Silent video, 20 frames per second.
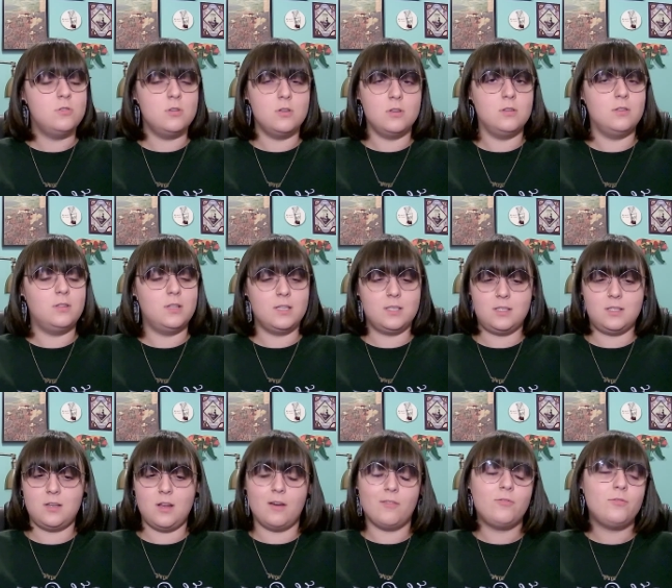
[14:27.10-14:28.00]
This
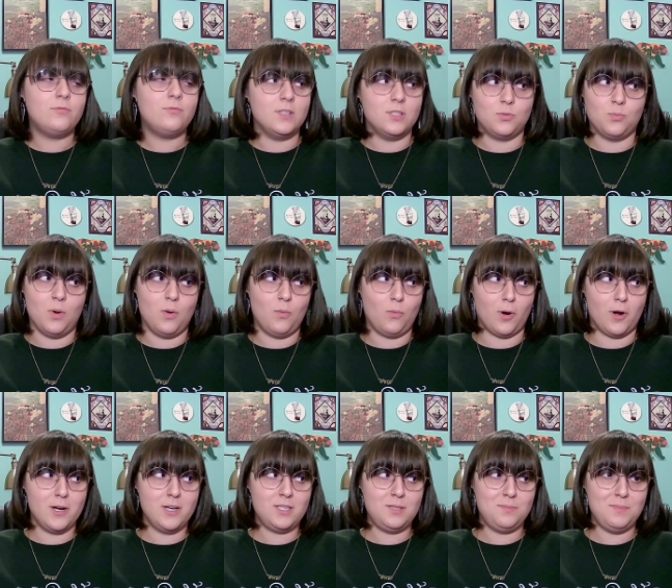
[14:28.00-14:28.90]
stuff is what
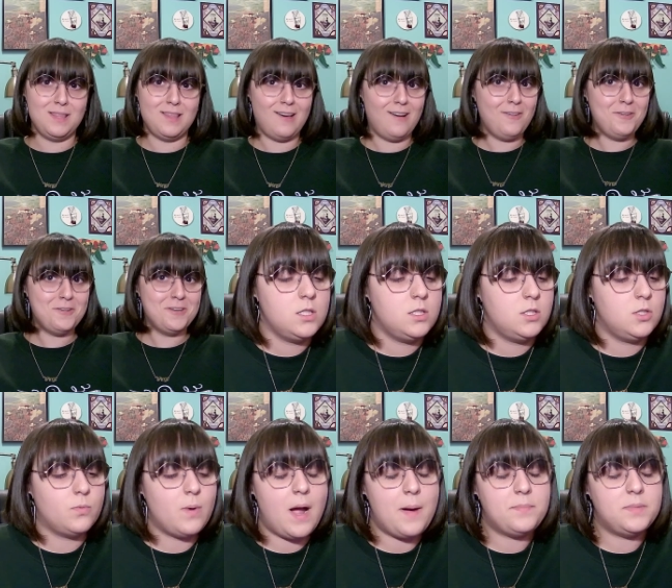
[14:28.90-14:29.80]
worries me though.
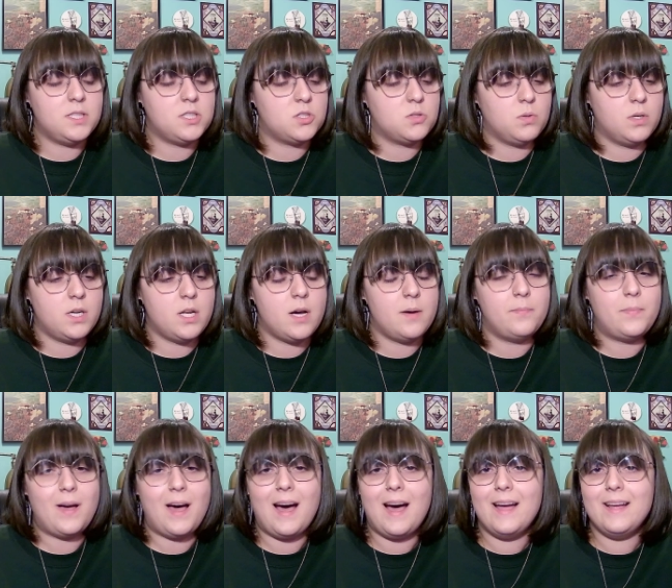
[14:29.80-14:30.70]
To wrap this one up,
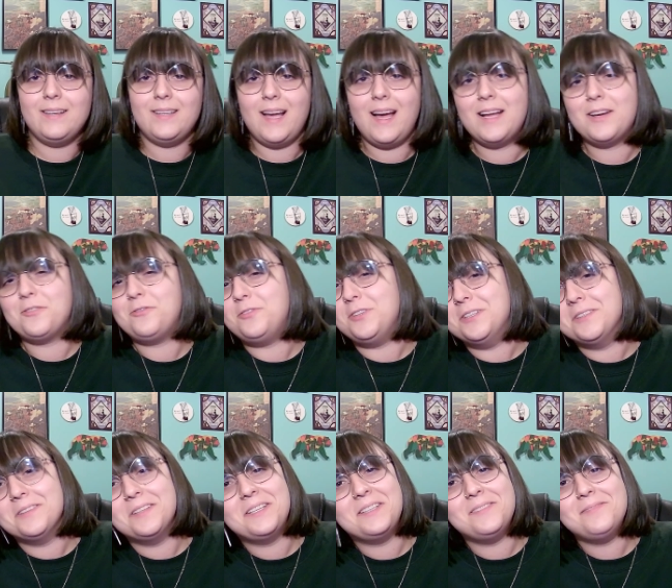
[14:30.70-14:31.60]
I had a
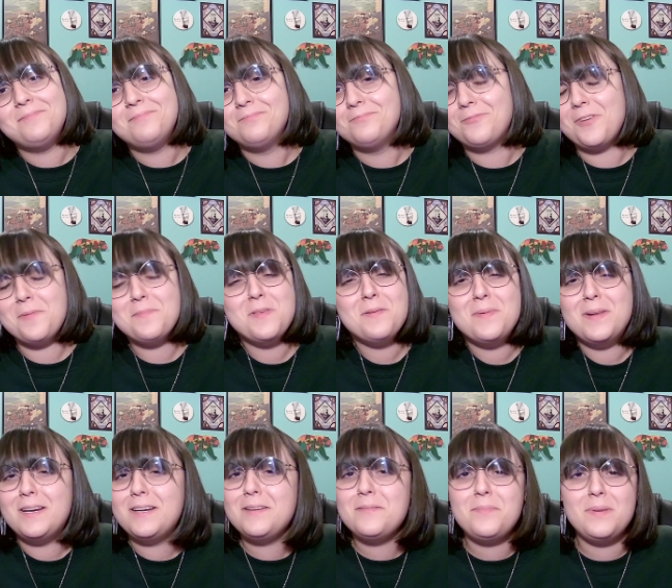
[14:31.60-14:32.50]
feeling from the
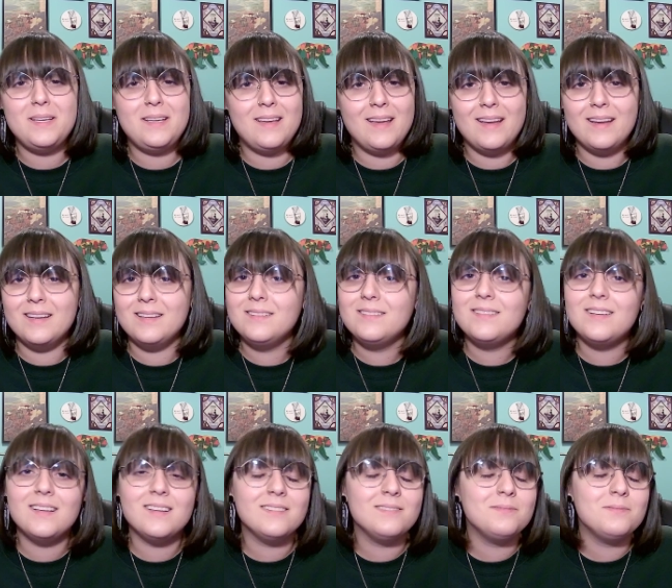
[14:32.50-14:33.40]
minute it began
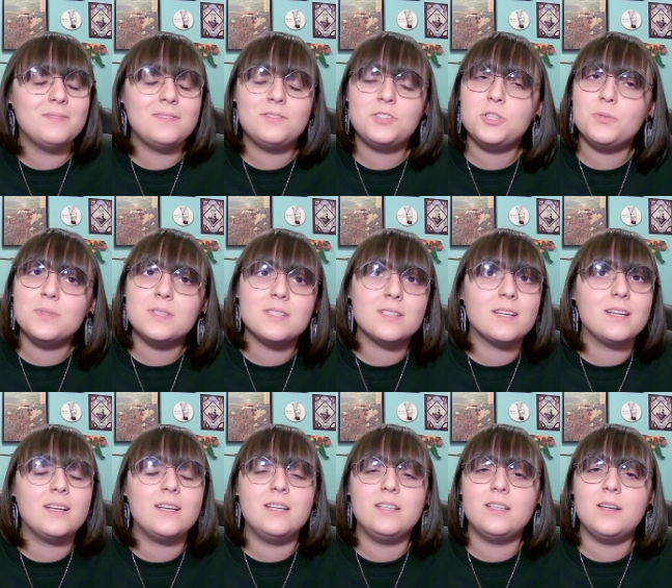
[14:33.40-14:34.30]
that she wasn't
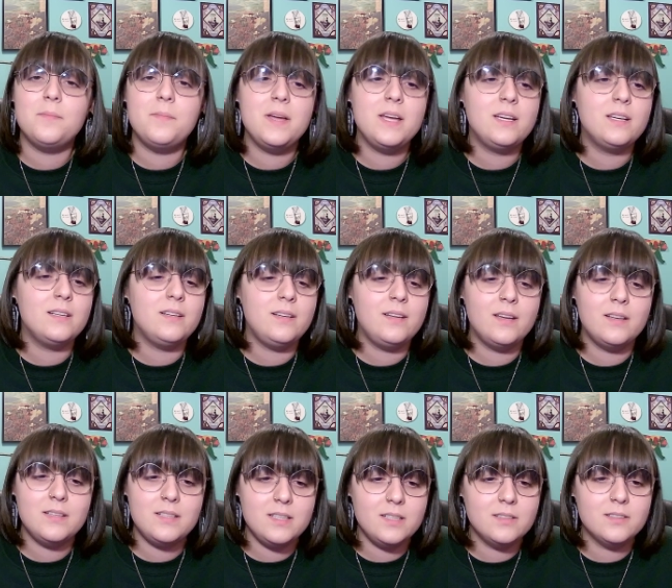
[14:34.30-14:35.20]
going to end up making a
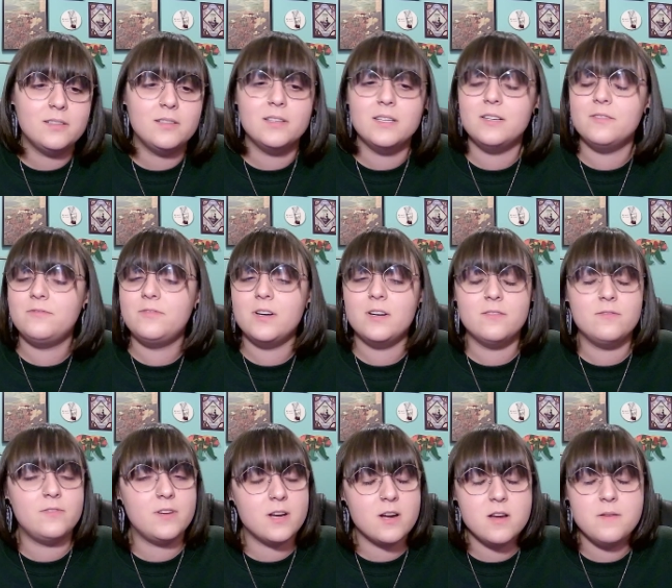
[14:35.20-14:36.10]
deal. It
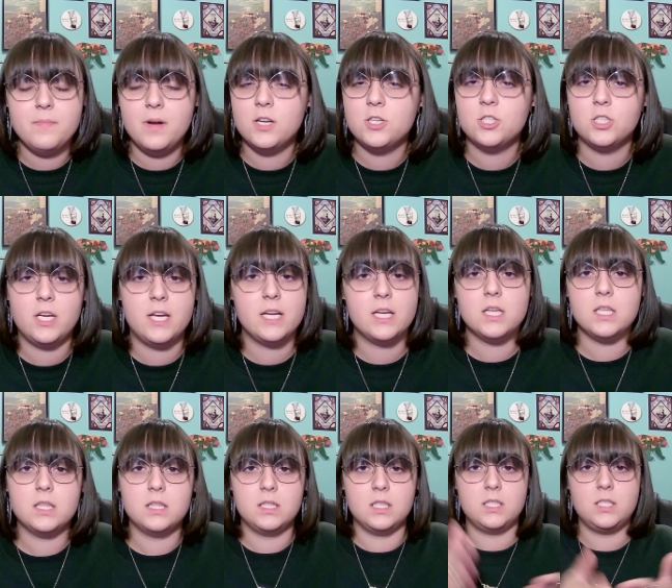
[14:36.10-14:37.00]
felt very much like,
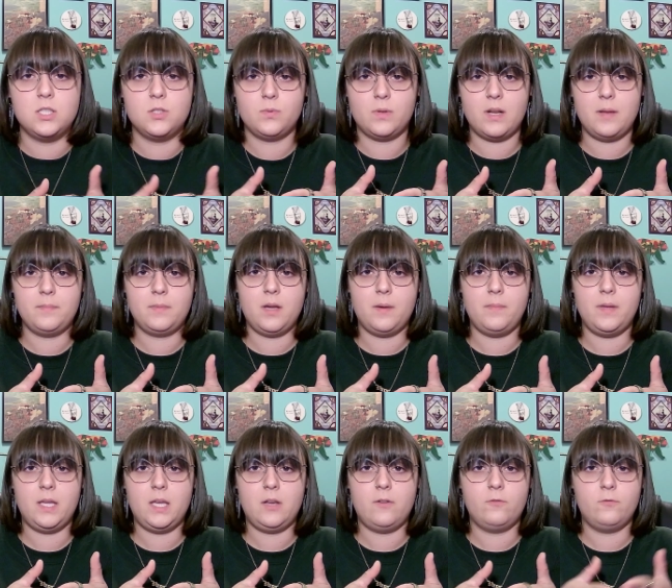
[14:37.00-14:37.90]
this is what I'm
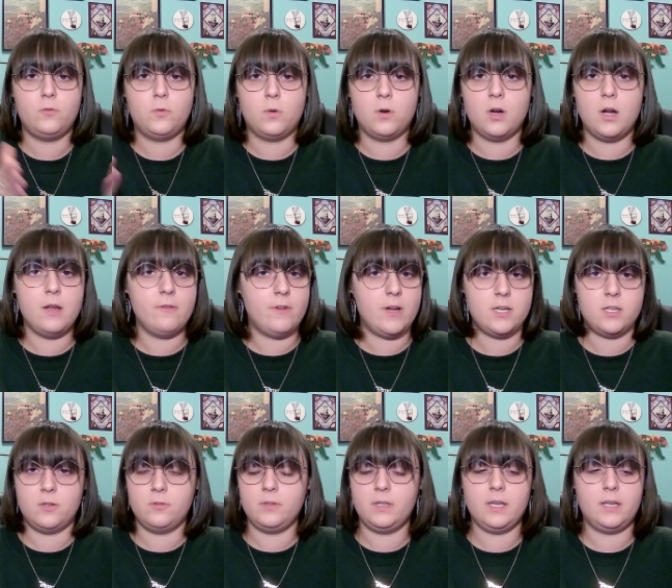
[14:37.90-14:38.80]
coming in for. If I
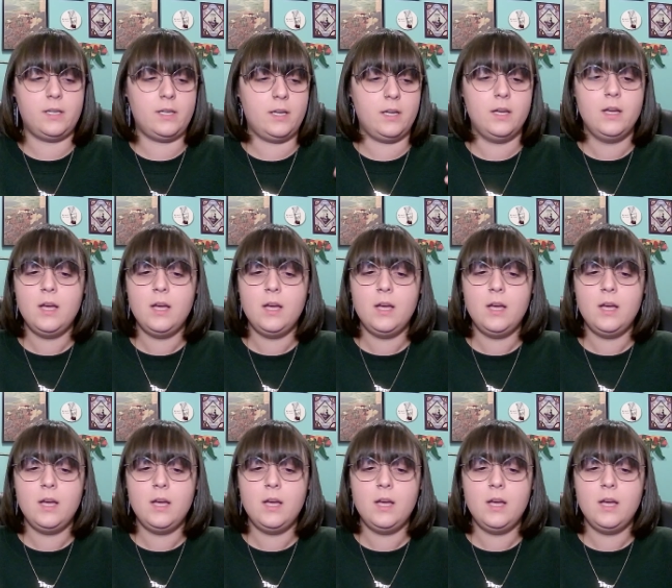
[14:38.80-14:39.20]
don't get it,